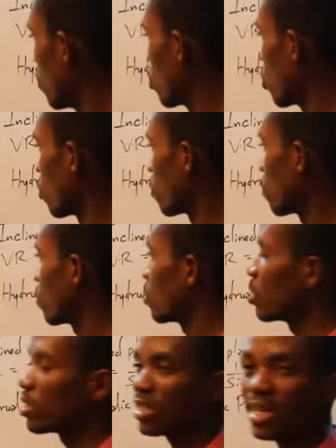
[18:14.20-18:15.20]
So,
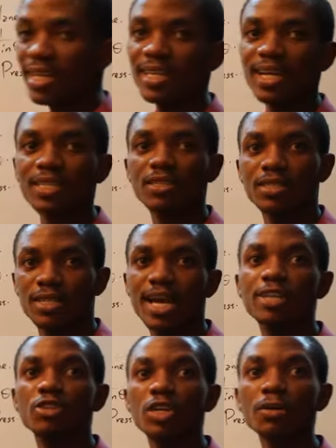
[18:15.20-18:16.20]
taking that the
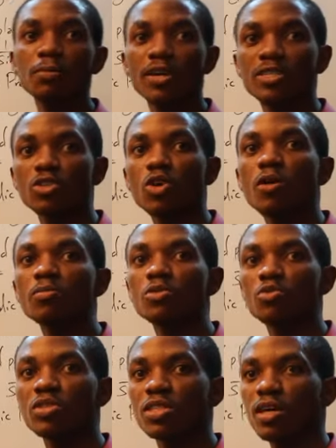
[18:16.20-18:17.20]
hydraulic press
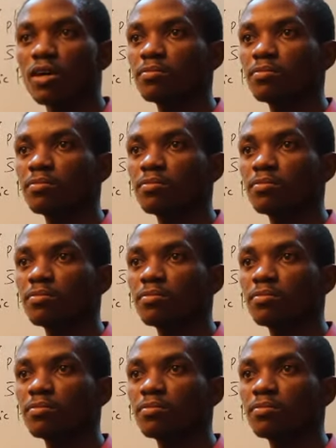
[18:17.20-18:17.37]
comes with